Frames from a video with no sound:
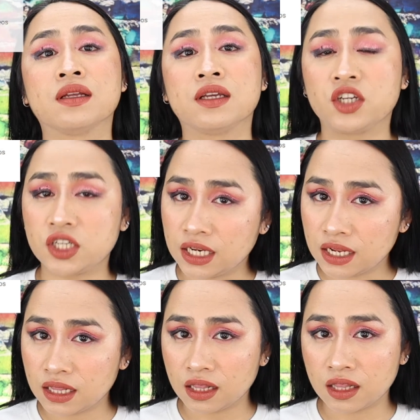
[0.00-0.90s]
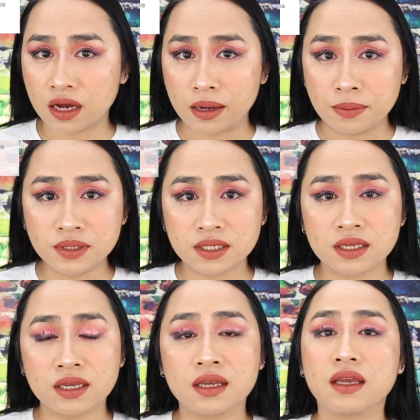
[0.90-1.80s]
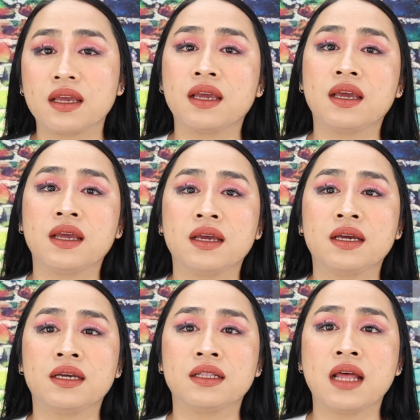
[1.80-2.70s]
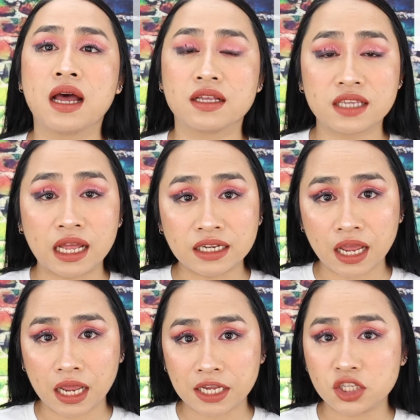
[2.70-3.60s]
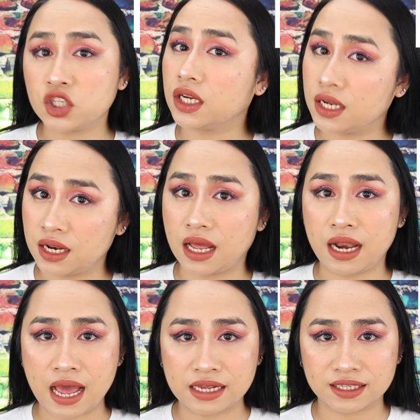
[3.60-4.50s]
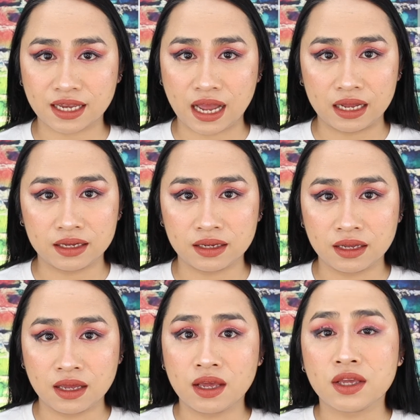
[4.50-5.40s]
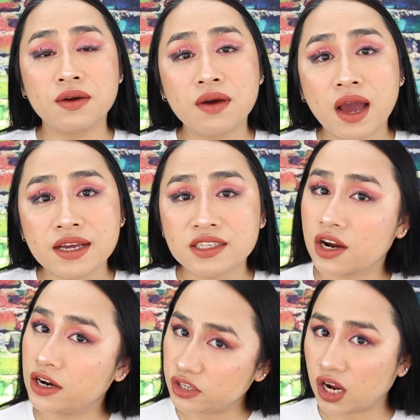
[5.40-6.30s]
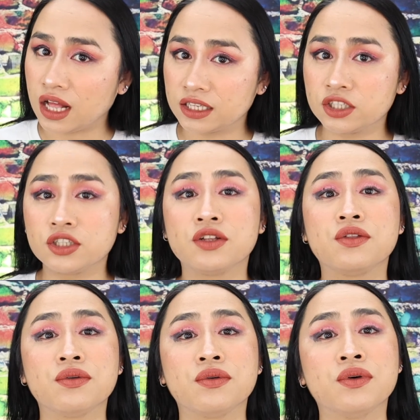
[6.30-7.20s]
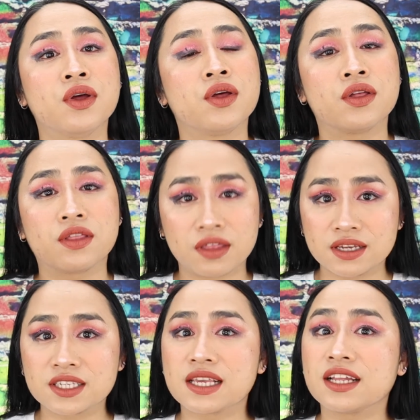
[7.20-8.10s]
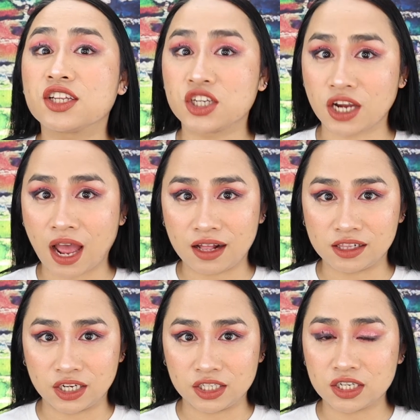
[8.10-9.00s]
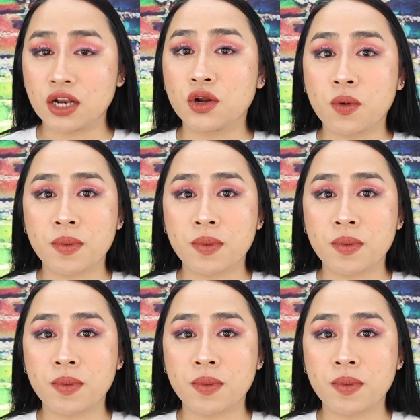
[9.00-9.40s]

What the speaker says: Sheila Loves, and Sunday H in Alaska. You guys are challenged to do this challenge. No